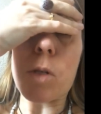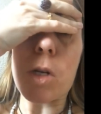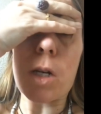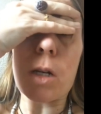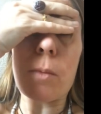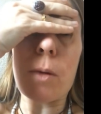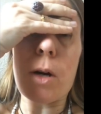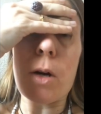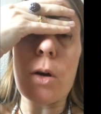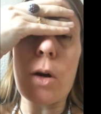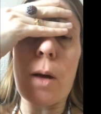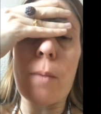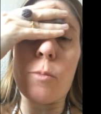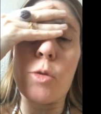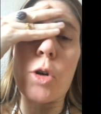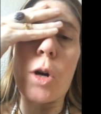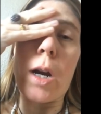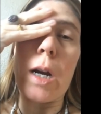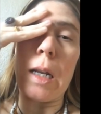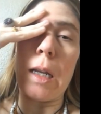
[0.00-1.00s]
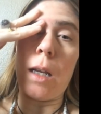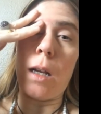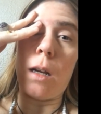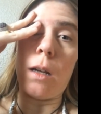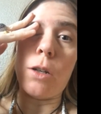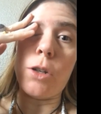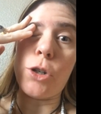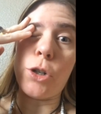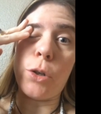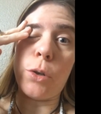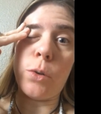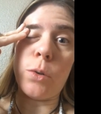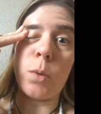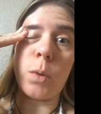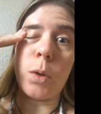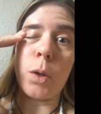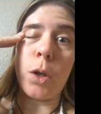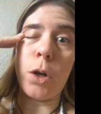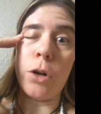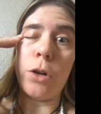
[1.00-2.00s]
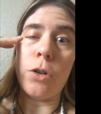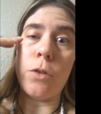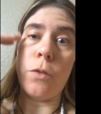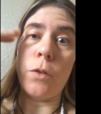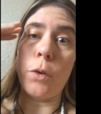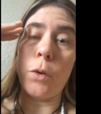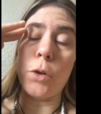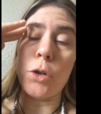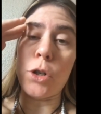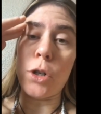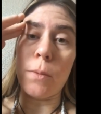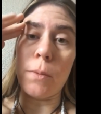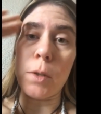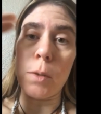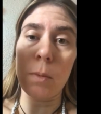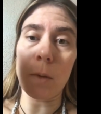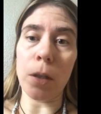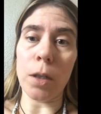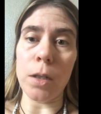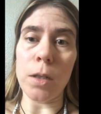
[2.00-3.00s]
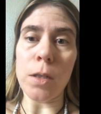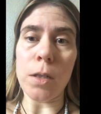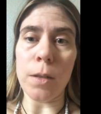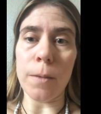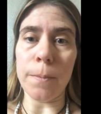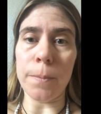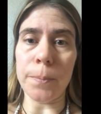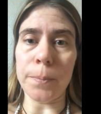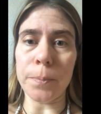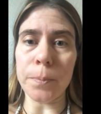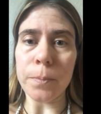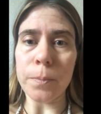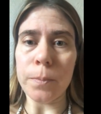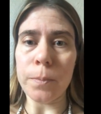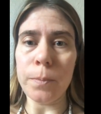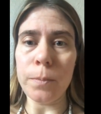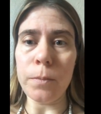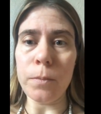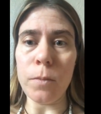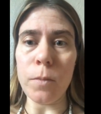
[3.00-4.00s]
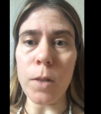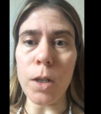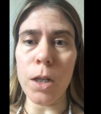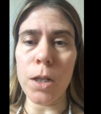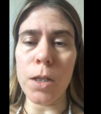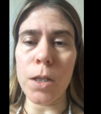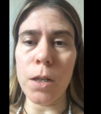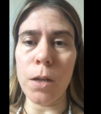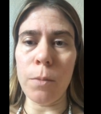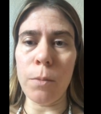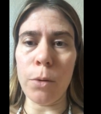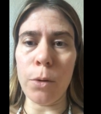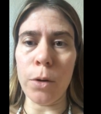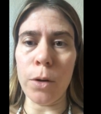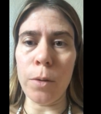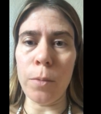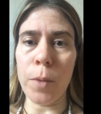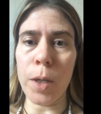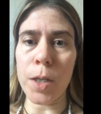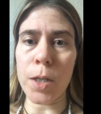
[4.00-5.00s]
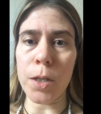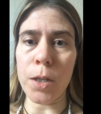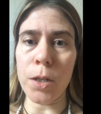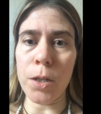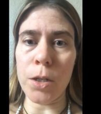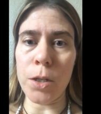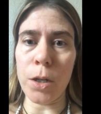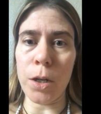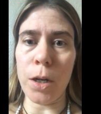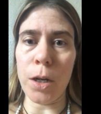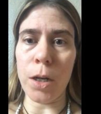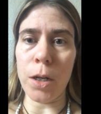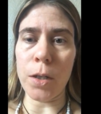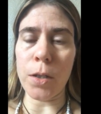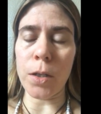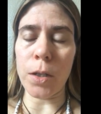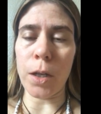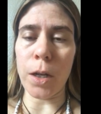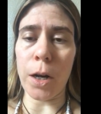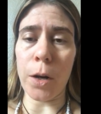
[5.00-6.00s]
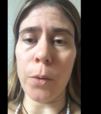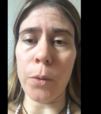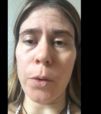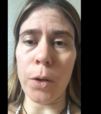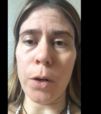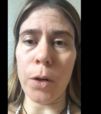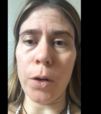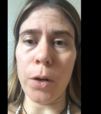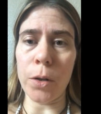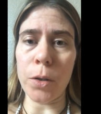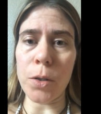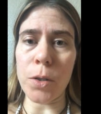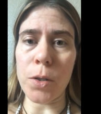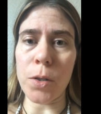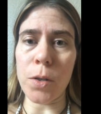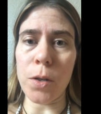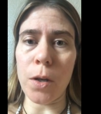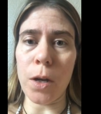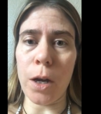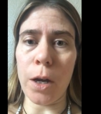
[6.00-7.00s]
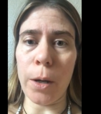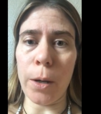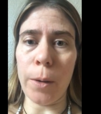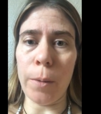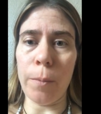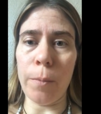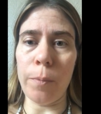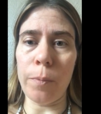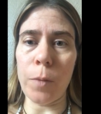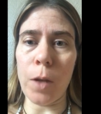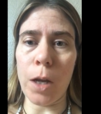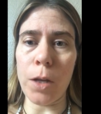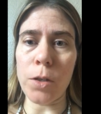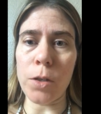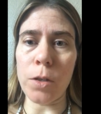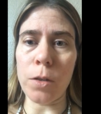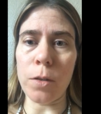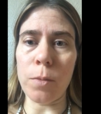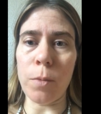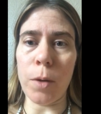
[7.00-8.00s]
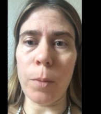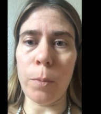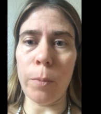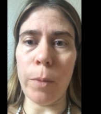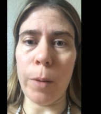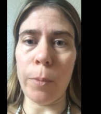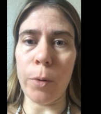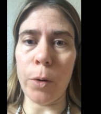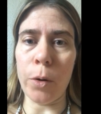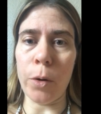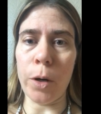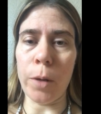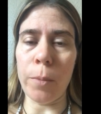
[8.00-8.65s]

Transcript: Like, I'm talking about, I'm trying to get on shows with large viewerships because it's an important message and it needs to get out there. It's, um, I, my, my